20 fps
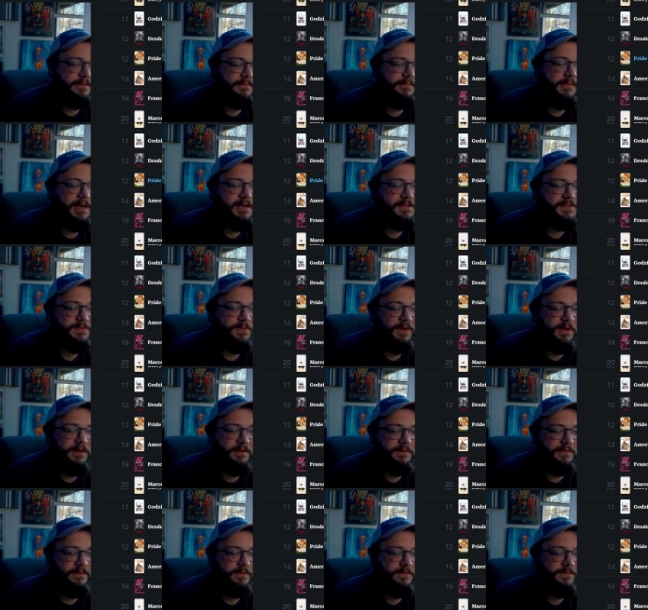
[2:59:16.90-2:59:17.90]

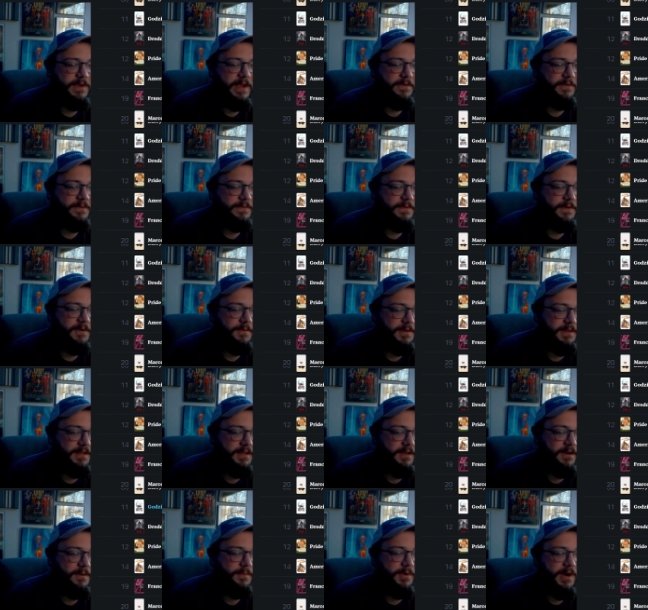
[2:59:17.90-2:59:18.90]
-1, favorite film of the
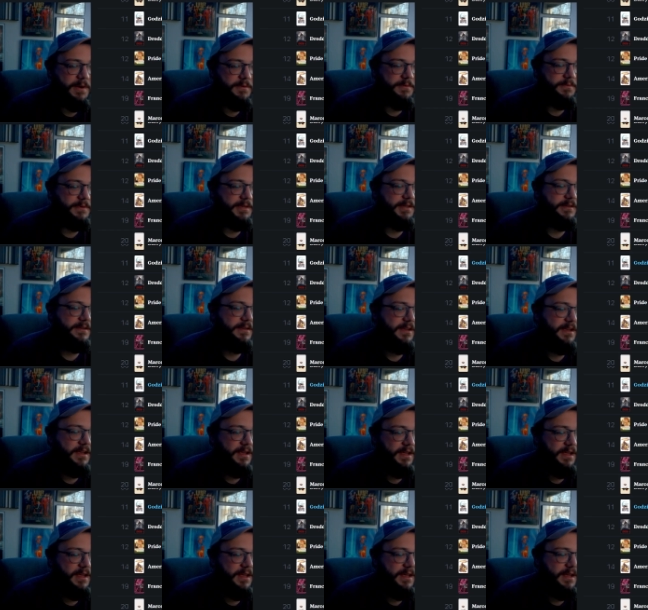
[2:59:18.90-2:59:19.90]
year, probably.
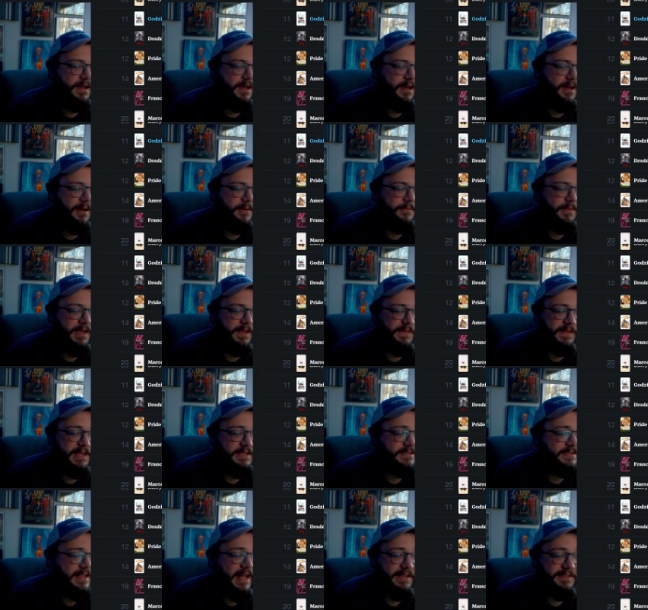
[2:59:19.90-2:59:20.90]
And
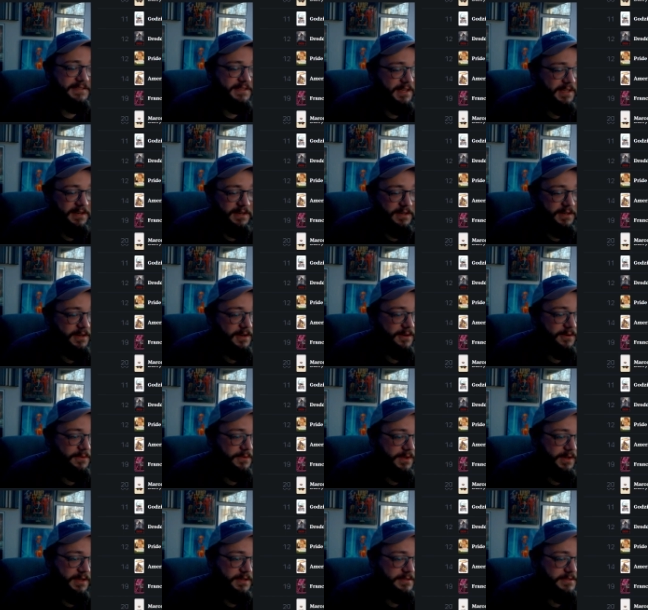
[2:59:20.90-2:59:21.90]
that's in a year
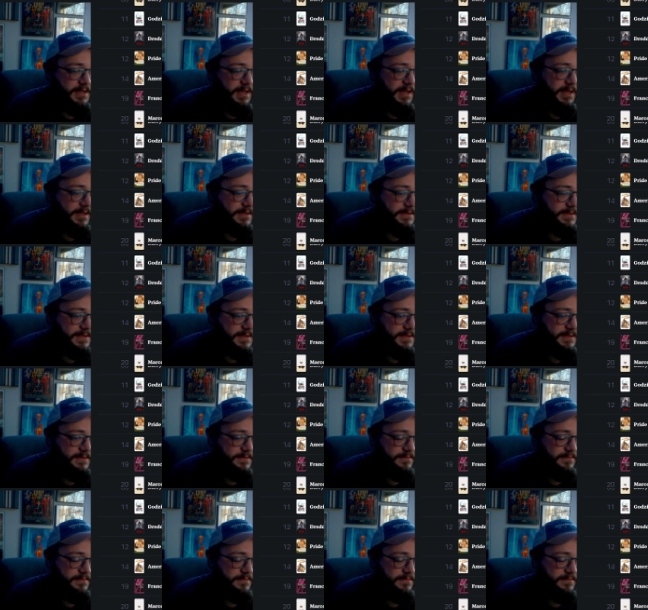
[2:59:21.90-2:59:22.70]
that contains